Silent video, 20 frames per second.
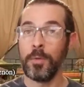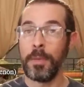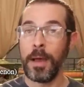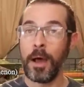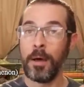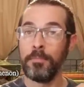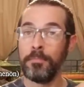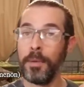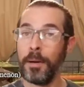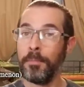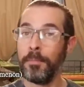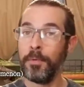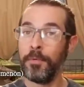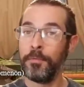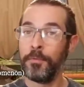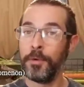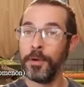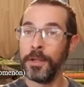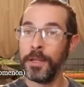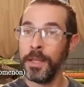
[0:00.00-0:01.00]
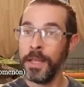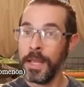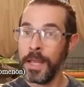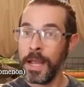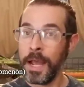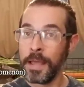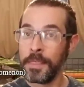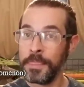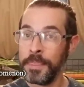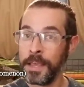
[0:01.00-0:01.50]
about bumblefoot.
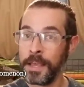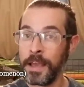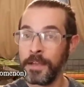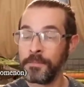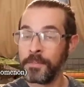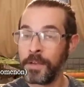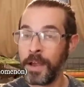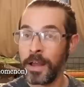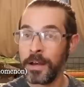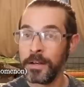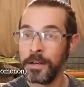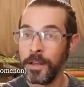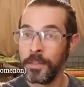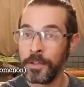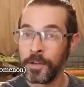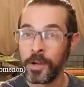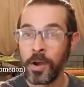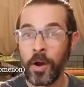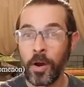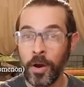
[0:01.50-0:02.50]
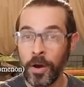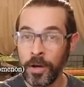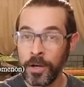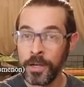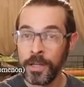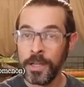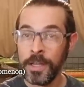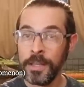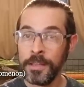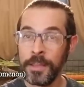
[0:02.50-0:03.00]
I think I've got another
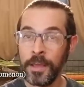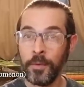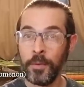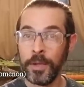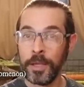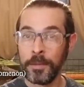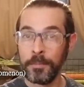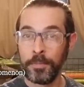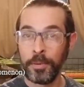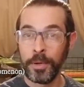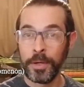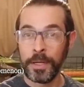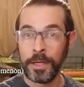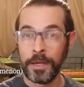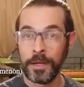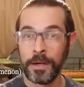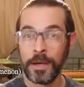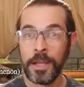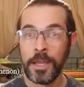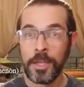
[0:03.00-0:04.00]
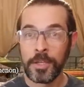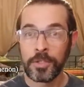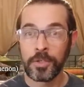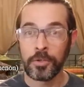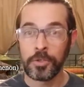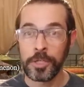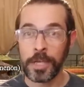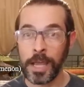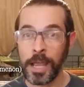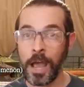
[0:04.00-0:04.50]
card that we can put here. So
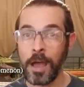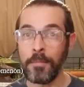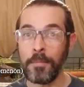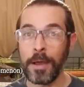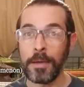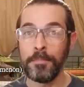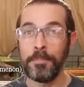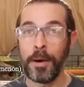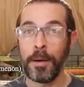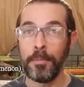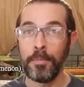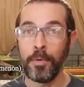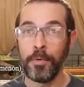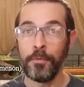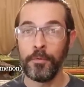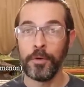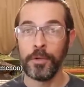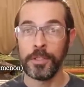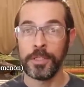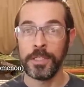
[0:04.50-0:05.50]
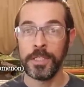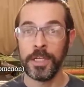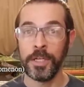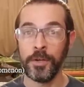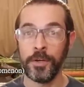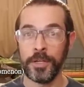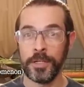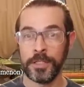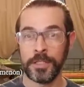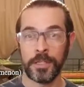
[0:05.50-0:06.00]
check out my bumblefoot
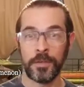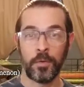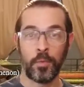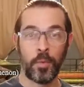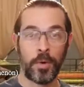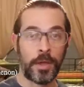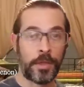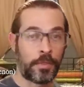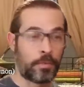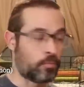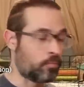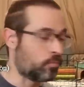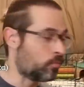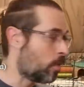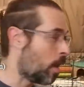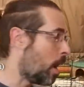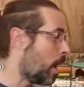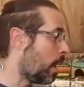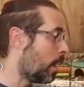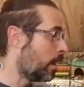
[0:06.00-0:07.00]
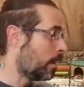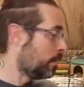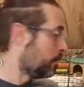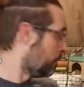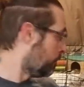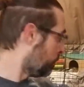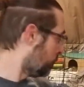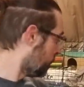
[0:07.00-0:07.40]
series with Ron,